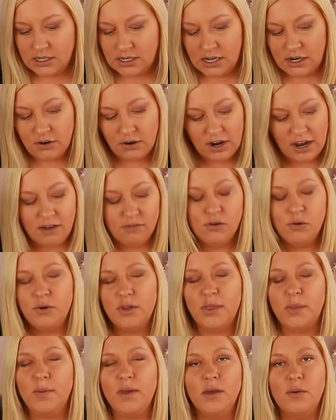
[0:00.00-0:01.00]
don't have it
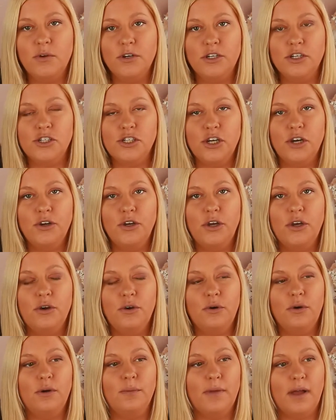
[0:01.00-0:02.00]
with me, I wanted to show
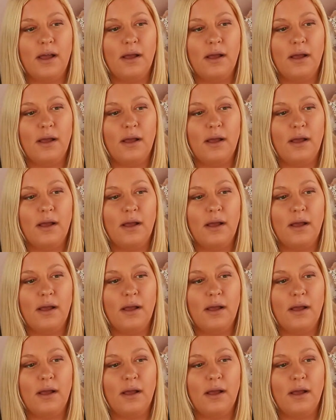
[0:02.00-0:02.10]
you.